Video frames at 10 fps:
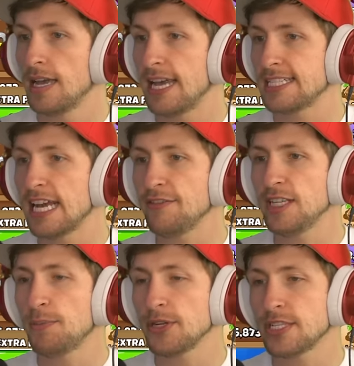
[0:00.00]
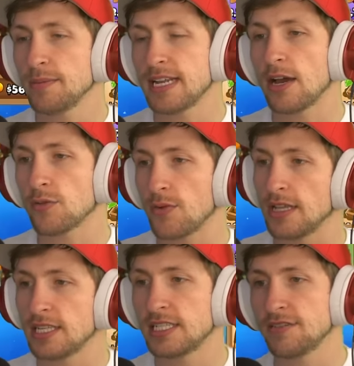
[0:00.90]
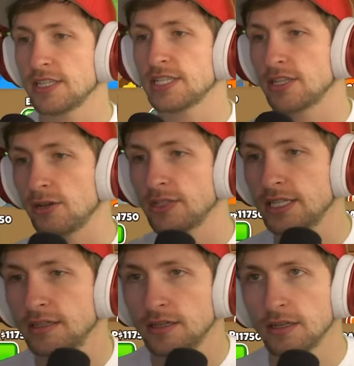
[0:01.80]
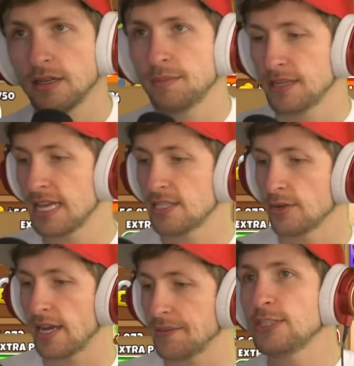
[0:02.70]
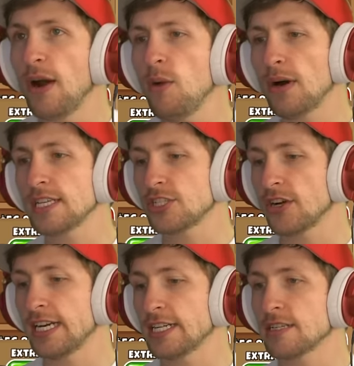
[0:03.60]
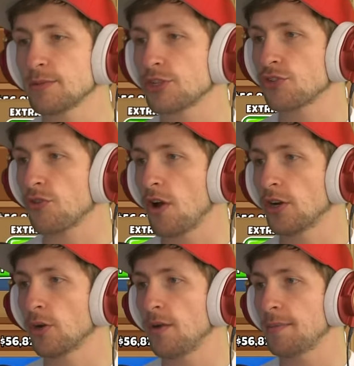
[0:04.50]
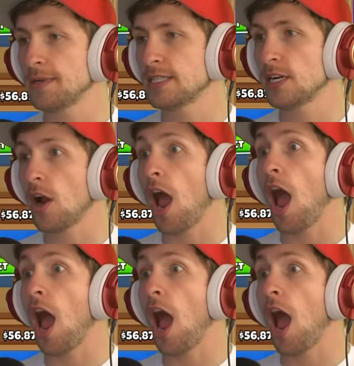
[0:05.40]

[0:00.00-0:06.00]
it definitely puts them down relatively slowly but that's okay do i want to start getting some stronger weapons here